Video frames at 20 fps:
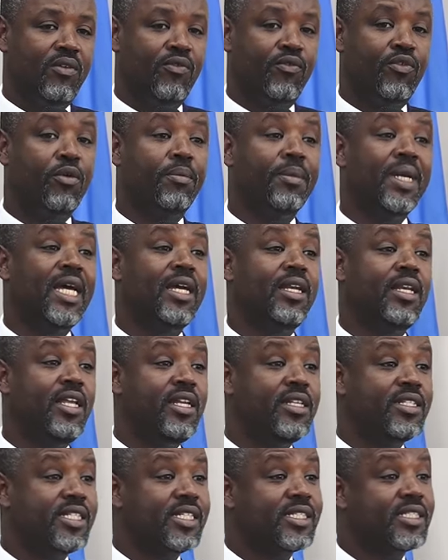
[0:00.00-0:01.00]
From
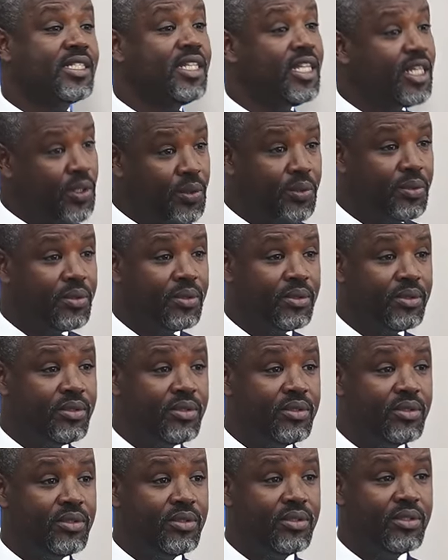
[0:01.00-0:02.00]
1962 to
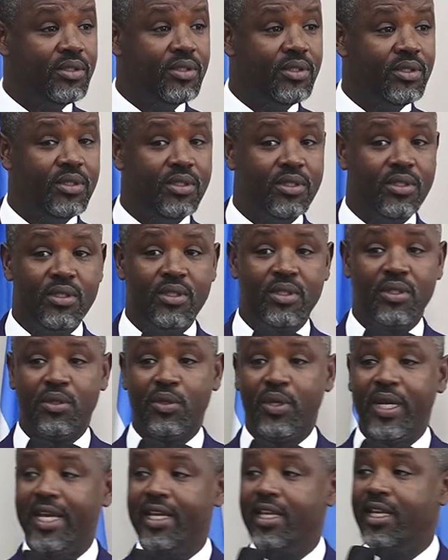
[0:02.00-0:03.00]

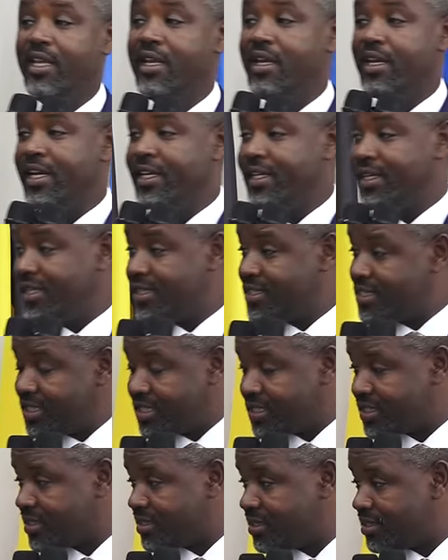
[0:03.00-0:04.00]

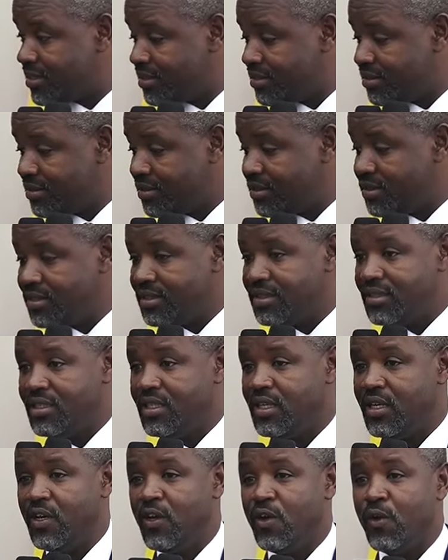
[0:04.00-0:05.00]
1986,
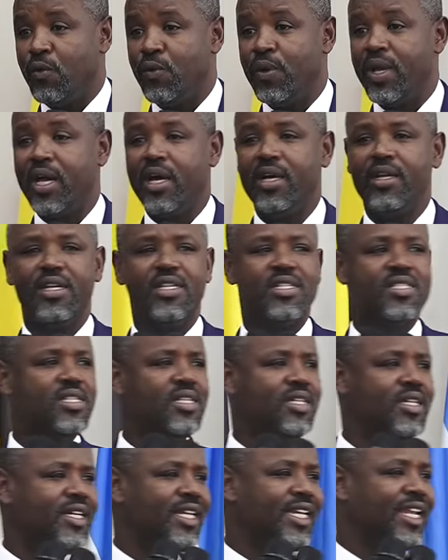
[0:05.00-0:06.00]
we had, I
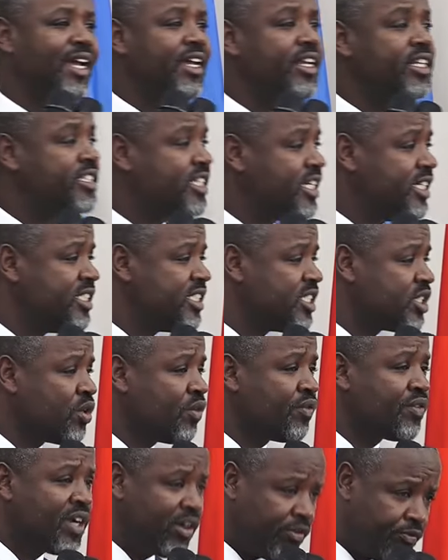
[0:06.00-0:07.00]
think, nine changes
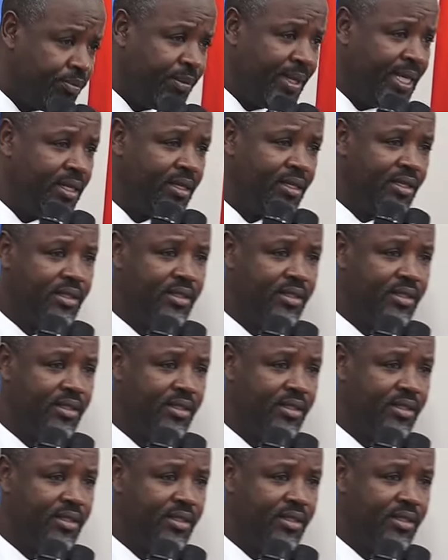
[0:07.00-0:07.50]
of government.